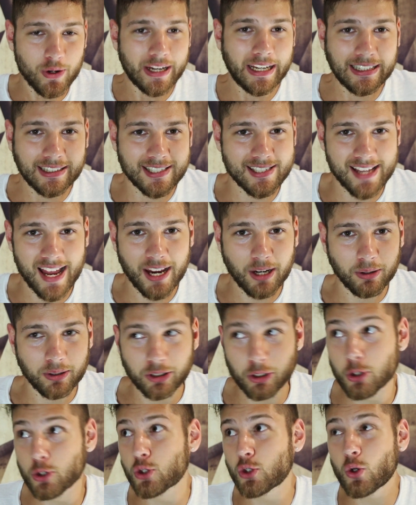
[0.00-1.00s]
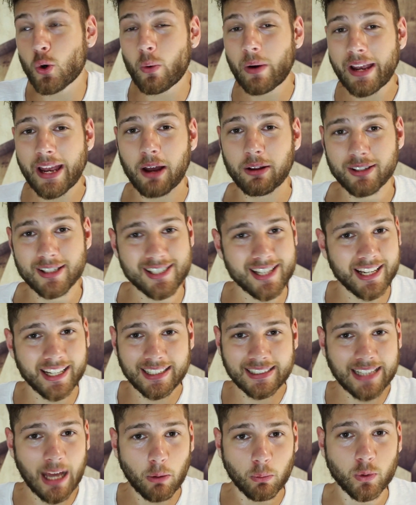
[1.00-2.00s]
you're in the cycle, there's no way out. It's like
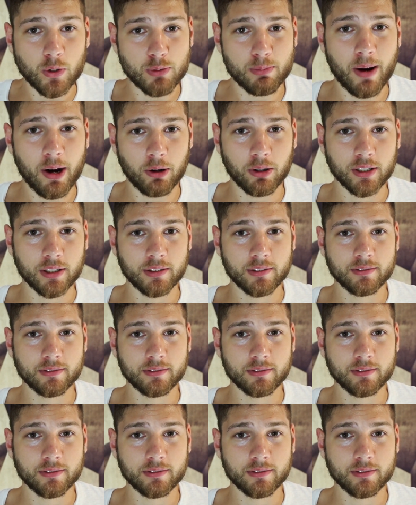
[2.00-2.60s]
a downward spiral.